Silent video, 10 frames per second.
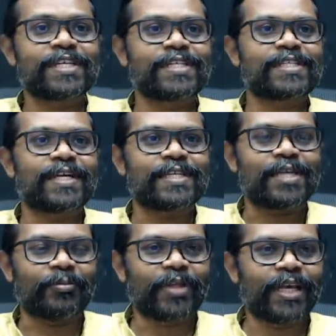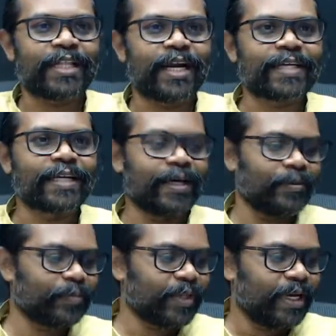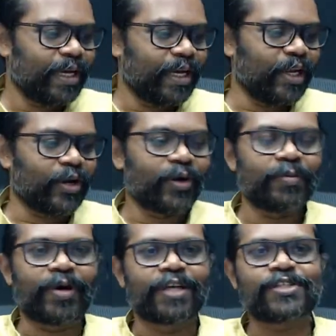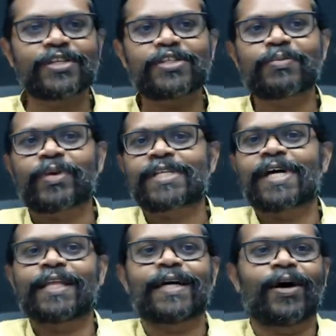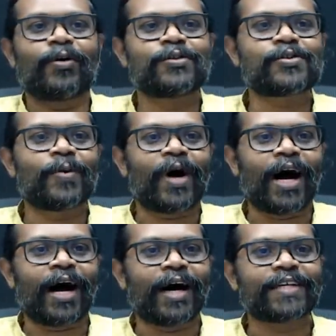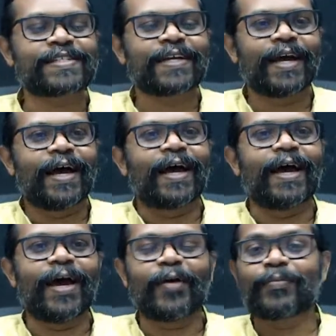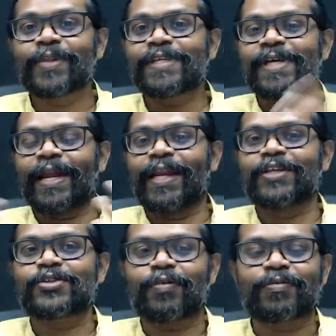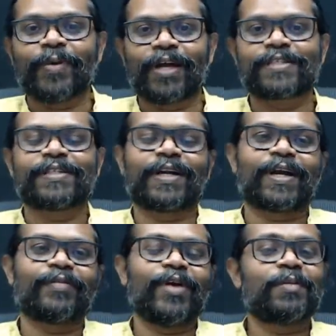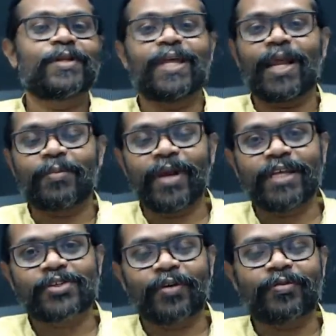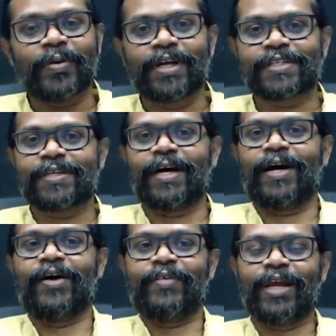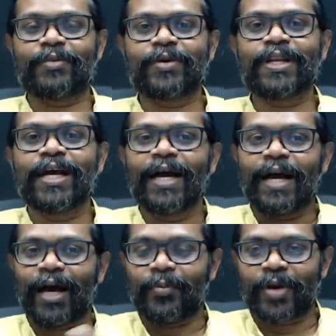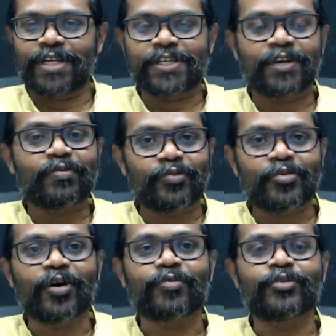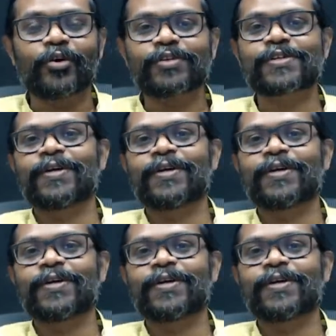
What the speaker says: is something that Siju Prasad also asked. Is there any softwares that are available? There are many softwares available. I mentioned few of those.